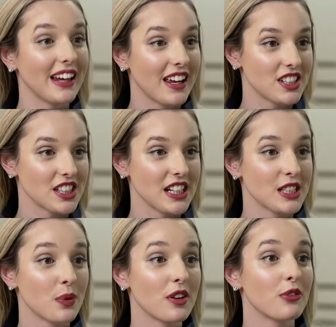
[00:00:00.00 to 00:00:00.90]
energy
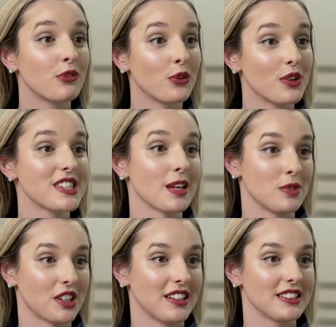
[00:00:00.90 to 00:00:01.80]
is one of the 4
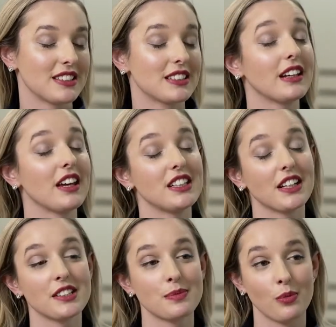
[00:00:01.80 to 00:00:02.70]
sub-trends. Can you
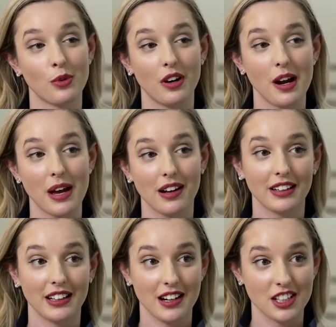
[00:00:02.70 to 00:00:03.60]
tell us more about
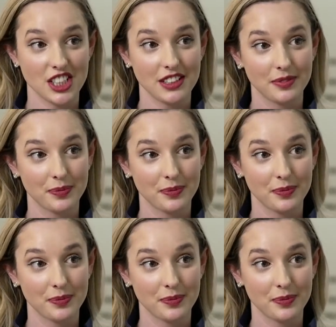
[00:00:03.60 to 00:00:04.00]
clean energy?